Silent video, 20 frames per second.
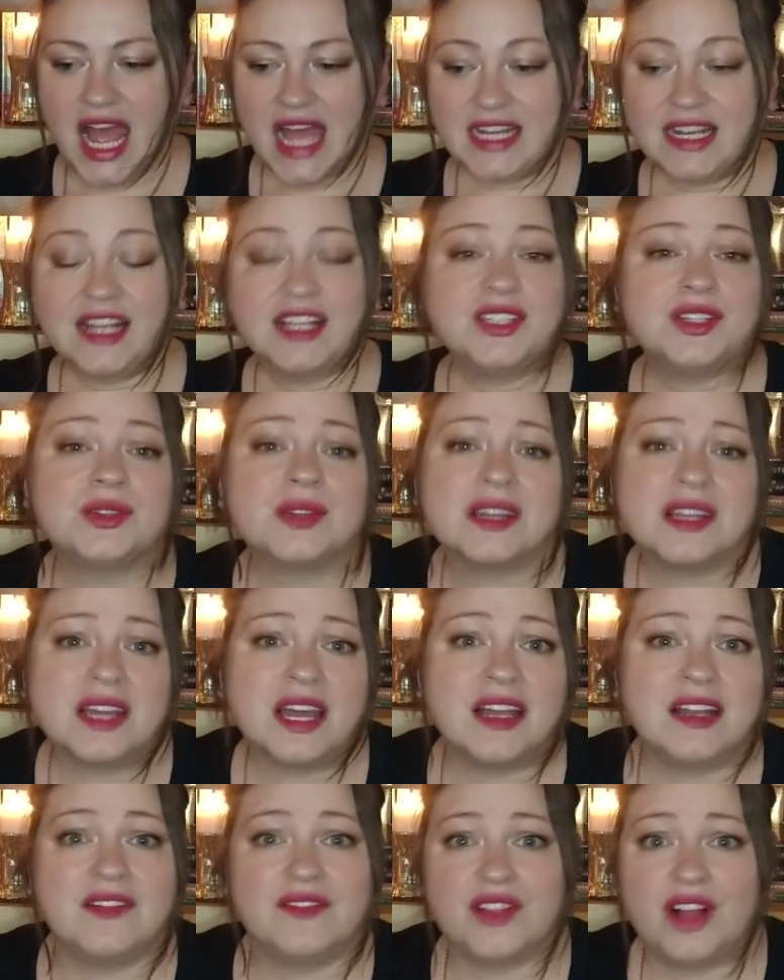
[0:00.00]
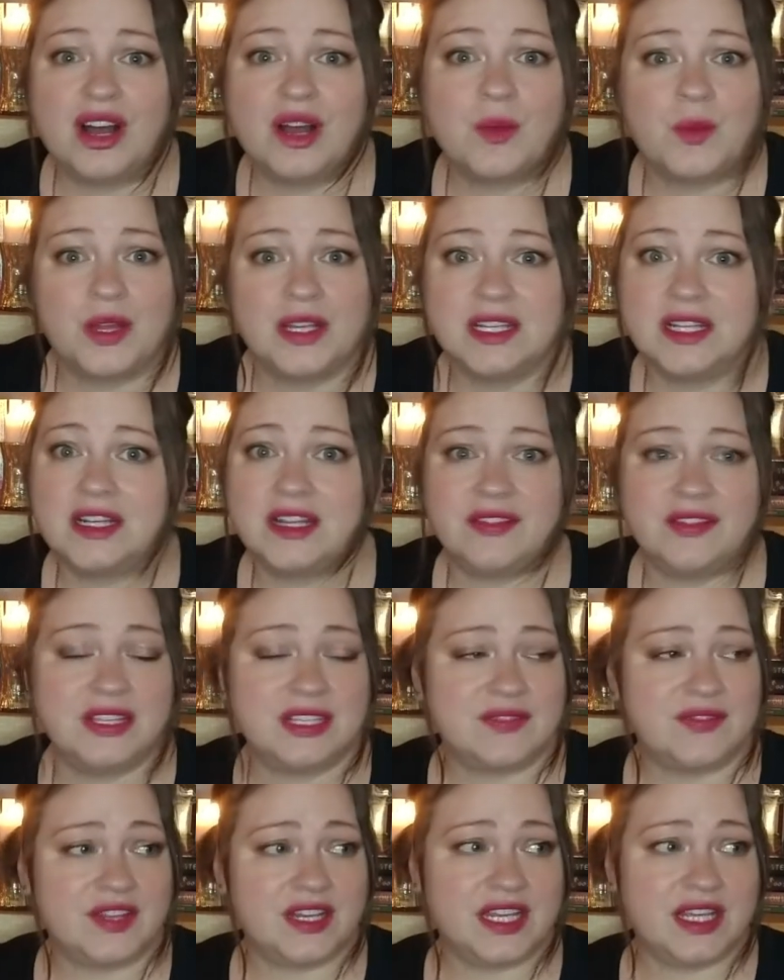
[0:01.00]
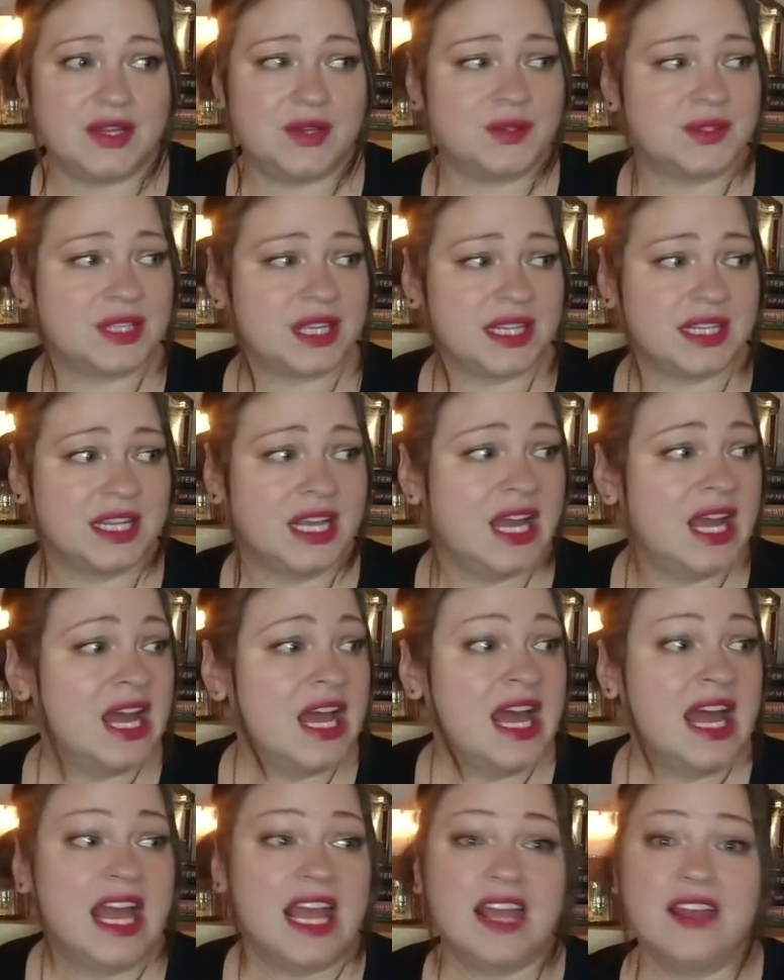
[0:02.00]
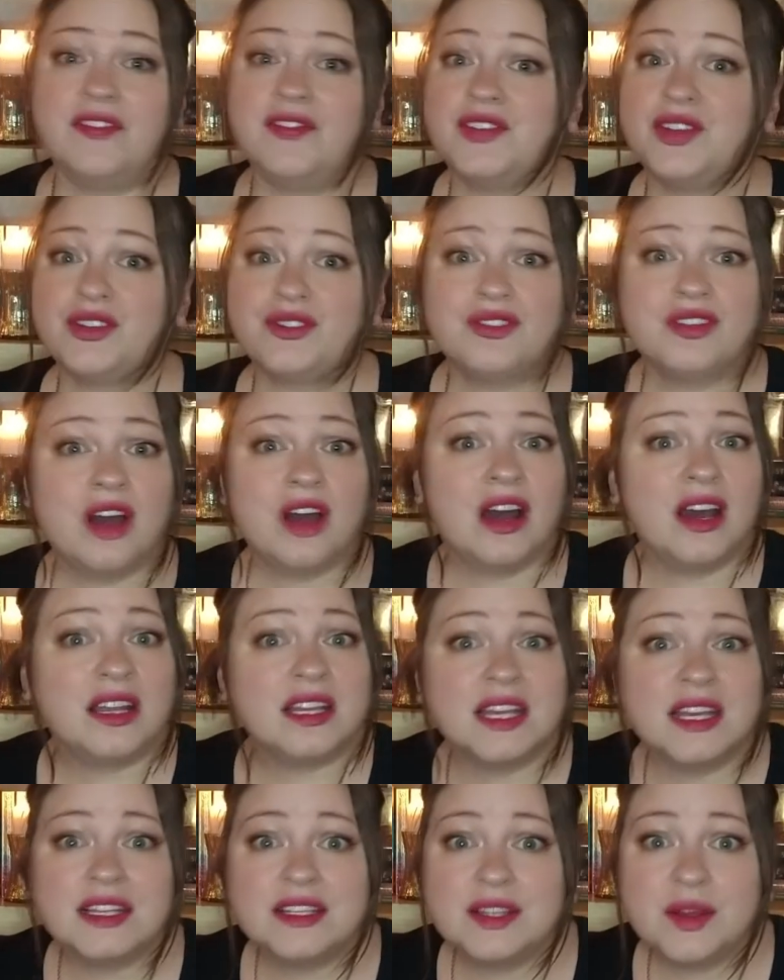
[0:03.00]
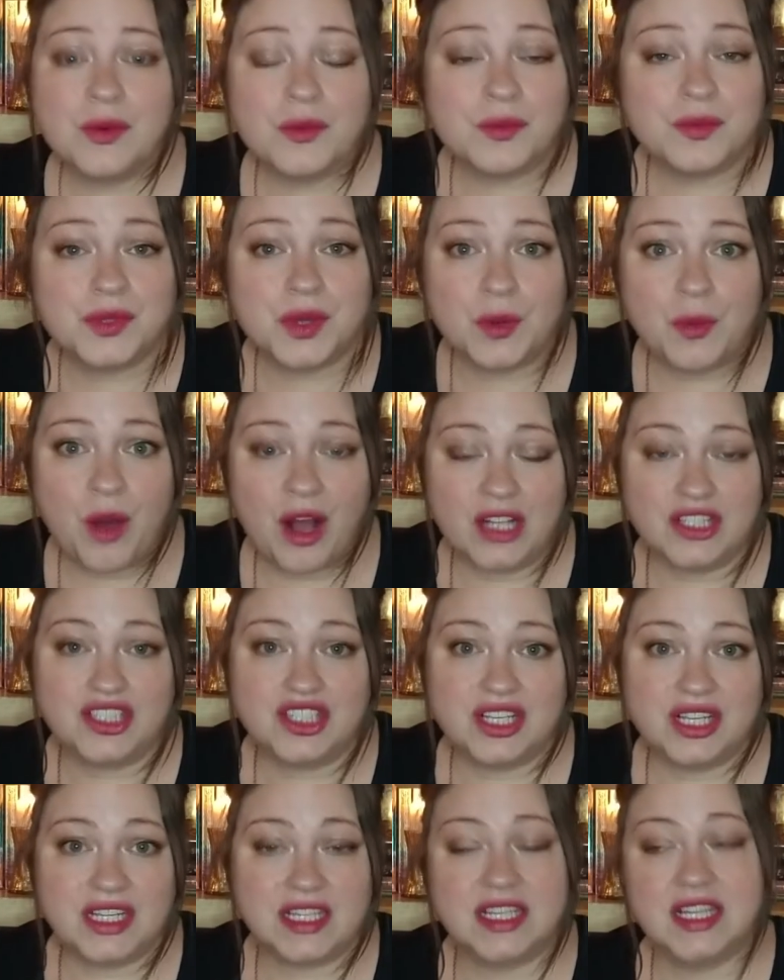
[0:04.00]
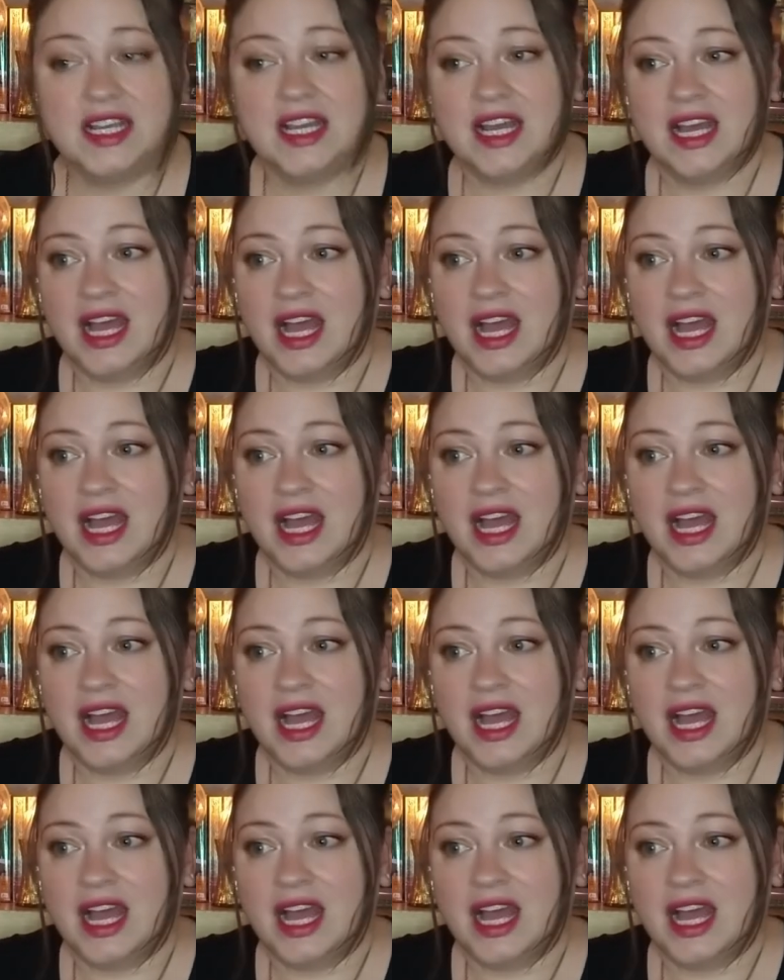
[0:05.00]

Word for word: And I do get kind of long-winded in these videos, and if you're not into to watching